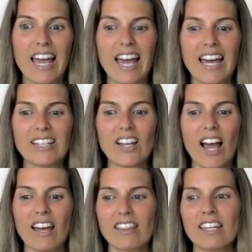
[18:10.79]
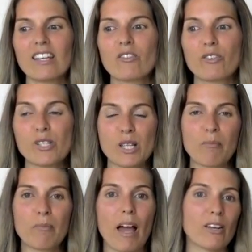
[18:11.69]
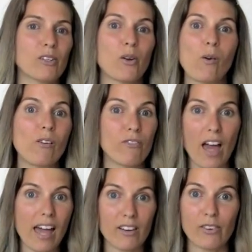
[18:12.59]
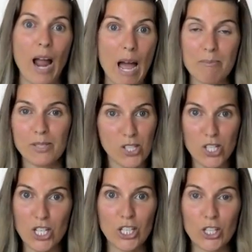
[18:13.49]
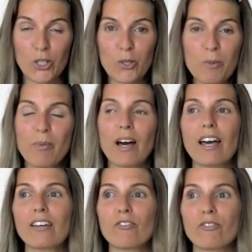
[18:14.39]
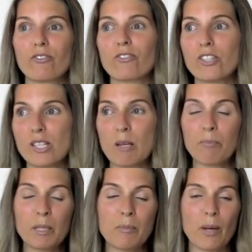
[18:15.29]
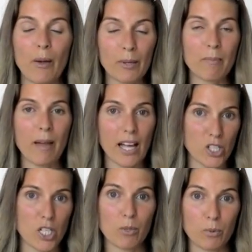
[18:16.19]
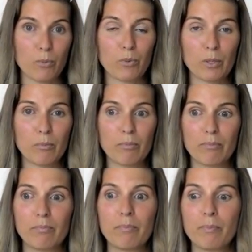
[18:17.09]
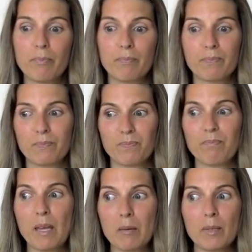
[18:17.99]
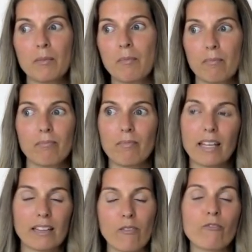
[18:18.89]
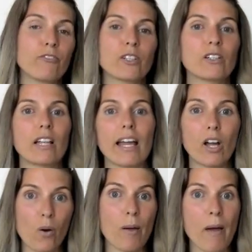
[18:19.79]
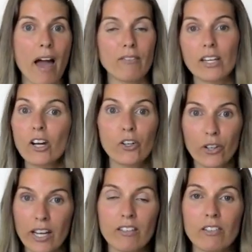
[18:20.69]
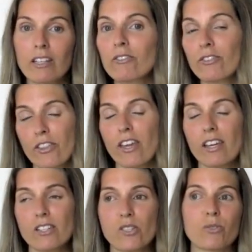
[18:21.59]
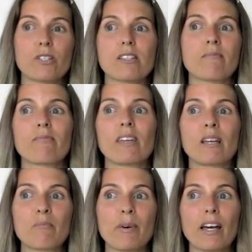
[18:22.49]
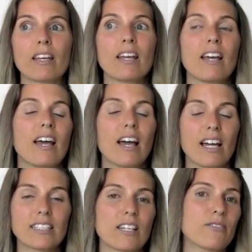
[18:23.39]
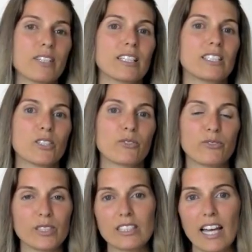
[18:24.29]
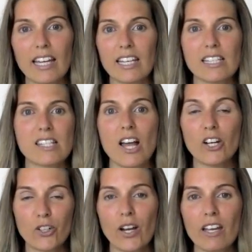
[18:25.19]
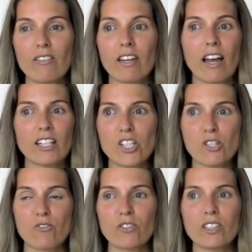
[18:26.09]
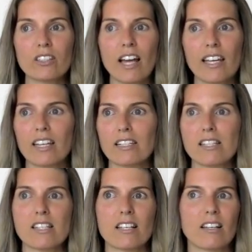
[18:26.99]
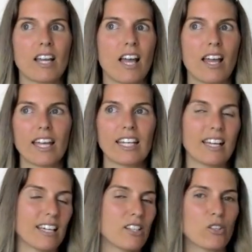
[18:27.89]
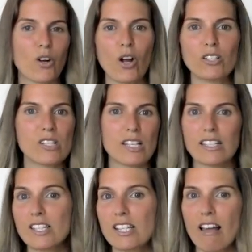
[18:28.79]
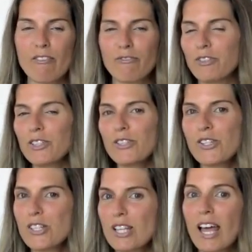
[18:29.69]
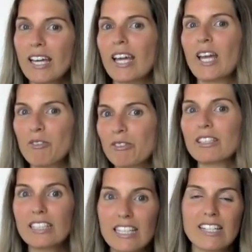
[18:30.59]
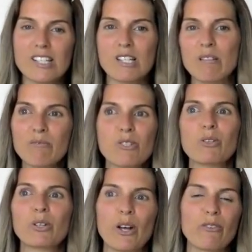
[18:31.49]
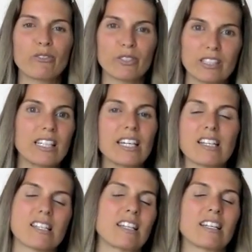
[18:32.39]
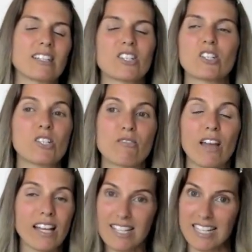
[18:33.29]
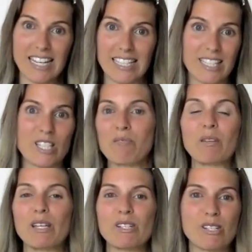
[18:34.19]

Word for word: And I think for some, I don't know if that ever happens to you, but for some people I would imagine it would maybe make them feel like, oh, I'm having a craving for this or something. But I definitely don't feel like it's a craving. I just feel like it's either, it feels like a release, some sort of release, and it's just fascinating to me.